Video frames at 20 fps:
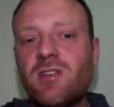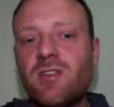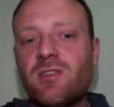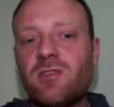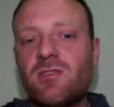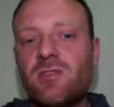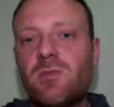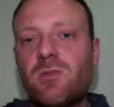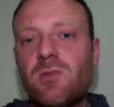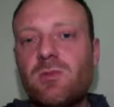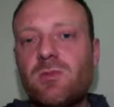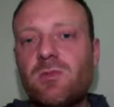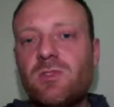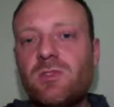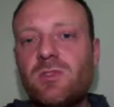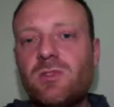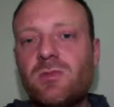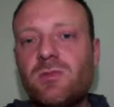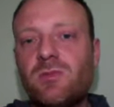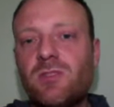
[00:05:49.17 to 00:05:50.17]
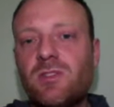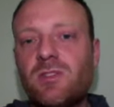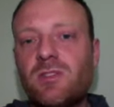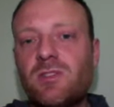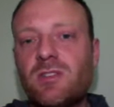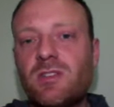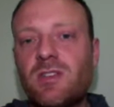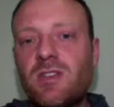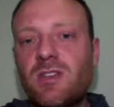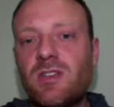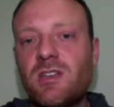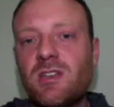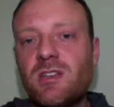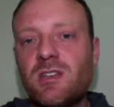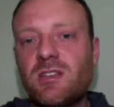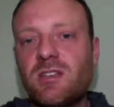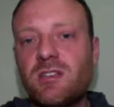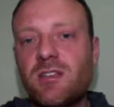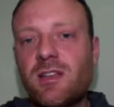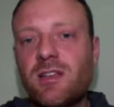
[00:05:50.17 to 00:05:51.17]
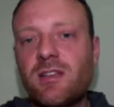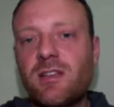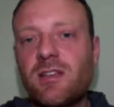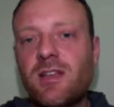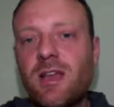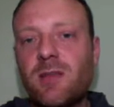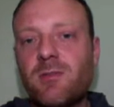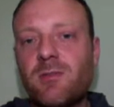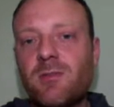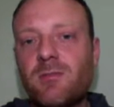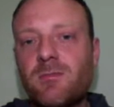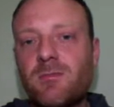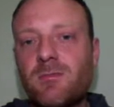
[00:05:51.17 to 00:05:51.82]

So what we'll do, we'll select the label,